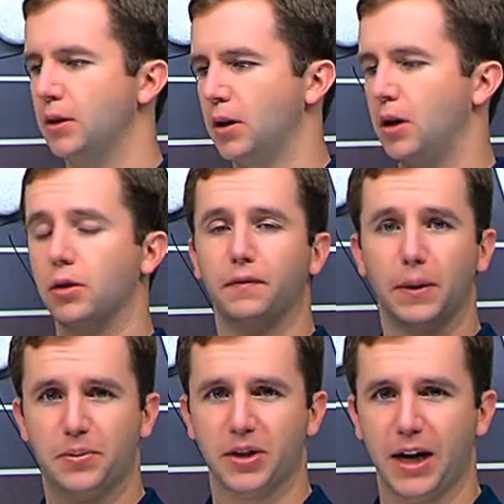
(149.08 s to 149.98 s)
On the
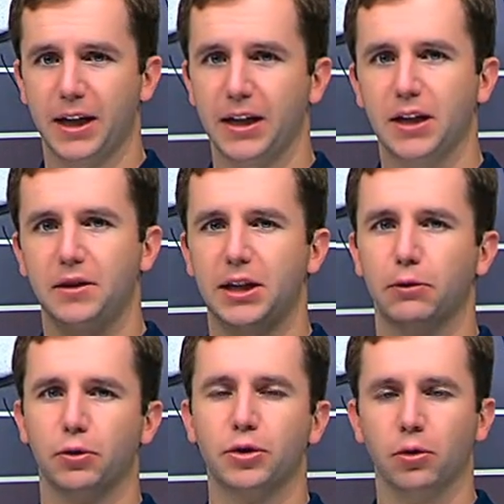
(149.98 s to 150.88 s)
flip side, you need
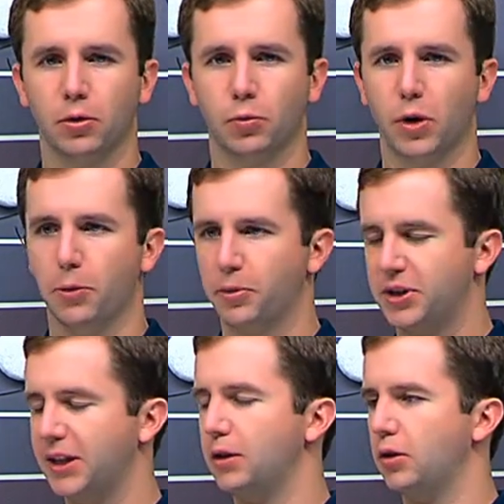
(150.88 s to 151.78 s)
to return well,
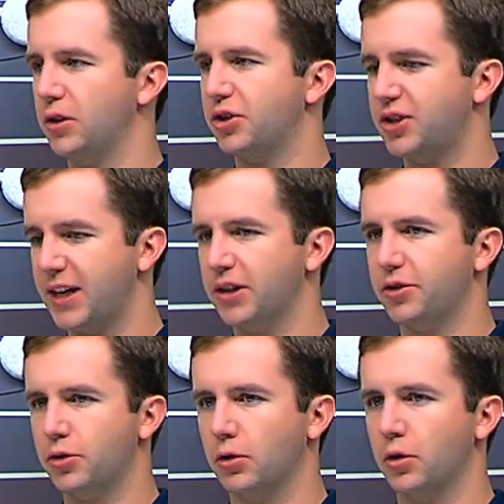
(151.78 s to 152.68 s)
particularly on the second
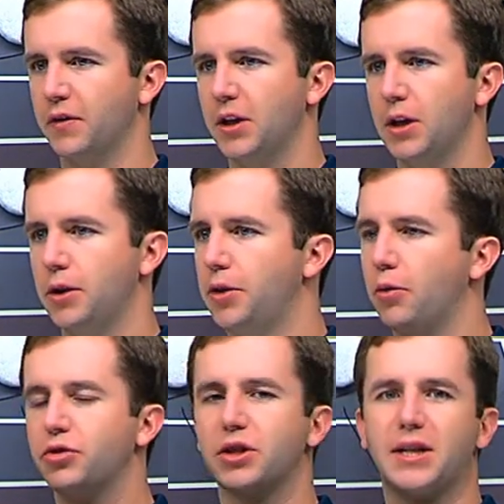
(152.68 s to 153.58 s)
serve.
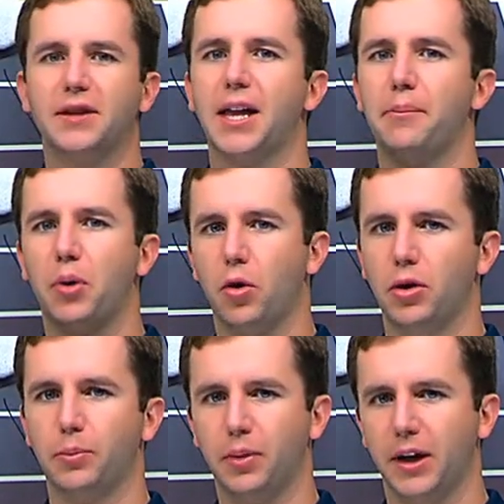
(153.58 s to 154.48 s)
Don't just get that ball
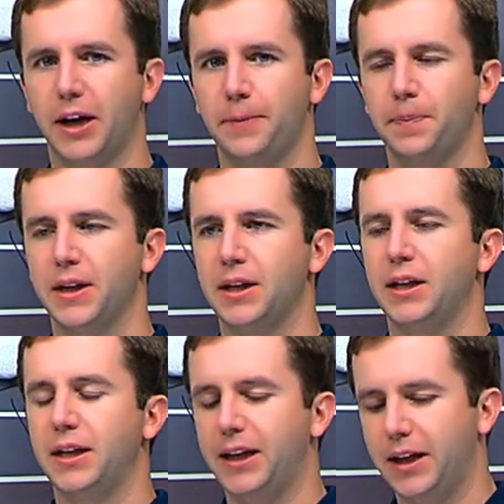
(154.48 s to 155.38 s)
into play.
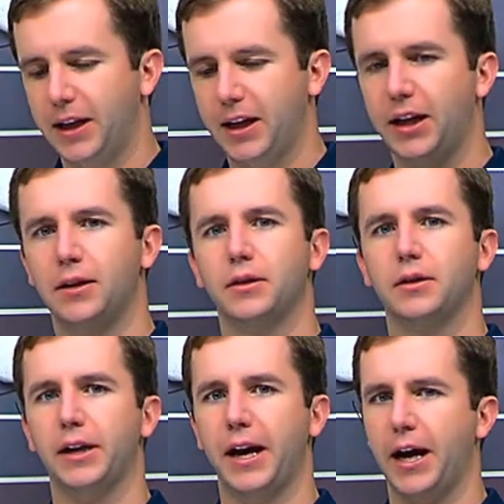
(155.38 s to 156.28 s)
Hit it
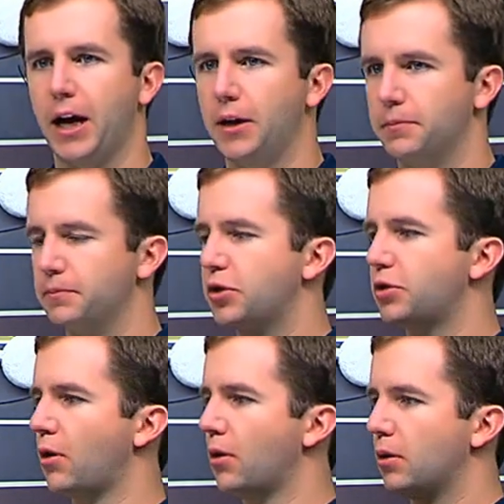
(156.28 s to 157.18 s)
and
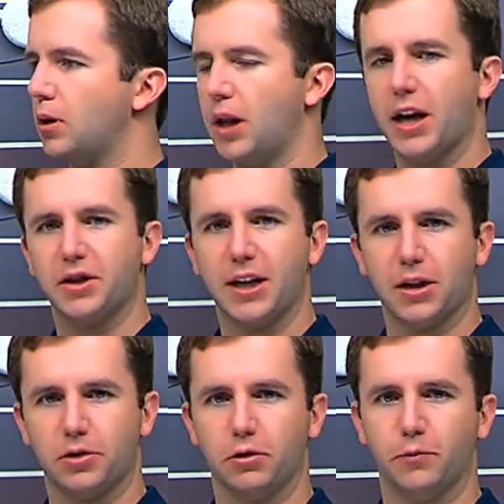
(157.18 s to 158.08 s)
start a lot of
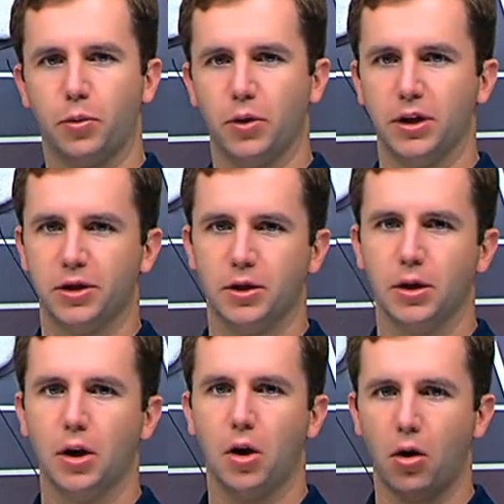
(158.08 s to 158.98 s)
second serve points
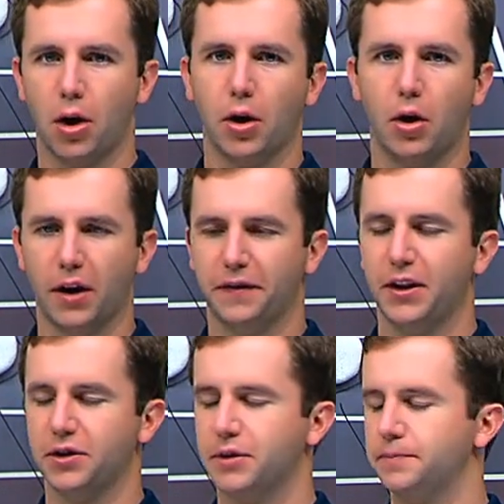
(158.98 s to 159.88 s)
on
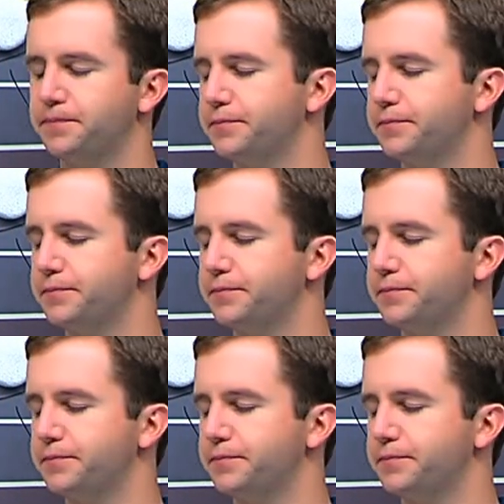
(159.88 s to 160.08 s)
offense.